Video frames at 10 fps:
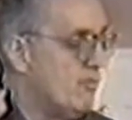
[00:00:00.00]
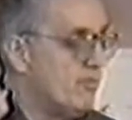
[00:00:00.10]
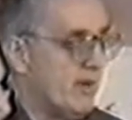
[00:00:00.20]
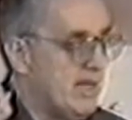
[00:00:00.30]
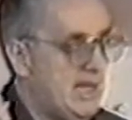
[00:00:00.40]

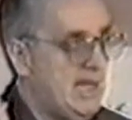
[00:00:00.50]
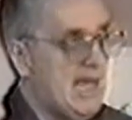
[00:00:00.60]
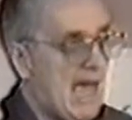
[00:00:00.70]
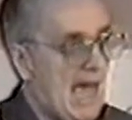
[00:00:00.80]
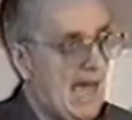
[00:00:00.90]
for
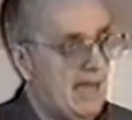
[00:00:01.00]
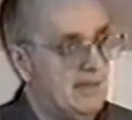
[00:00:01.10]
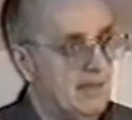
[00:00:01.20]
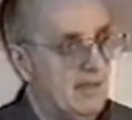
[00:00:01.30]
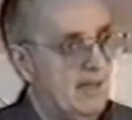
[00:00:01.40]
he
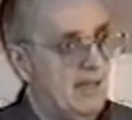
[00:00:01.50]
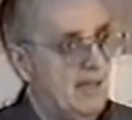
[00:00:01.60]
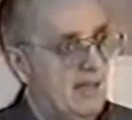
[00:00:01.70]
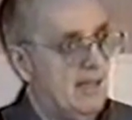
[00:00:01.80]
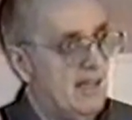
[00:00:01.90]
had
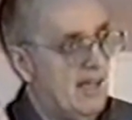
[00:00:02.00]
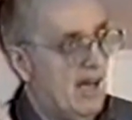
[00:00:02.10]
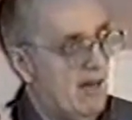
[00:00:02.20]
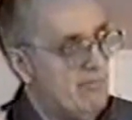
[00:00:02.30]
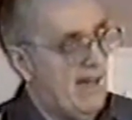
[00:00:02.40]
a